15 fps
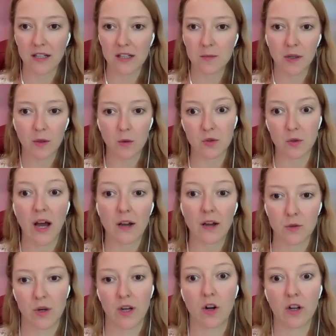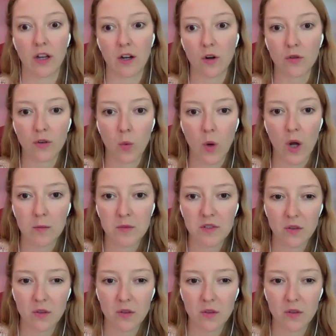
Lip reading: ends, but also how do I not get overwhelmed?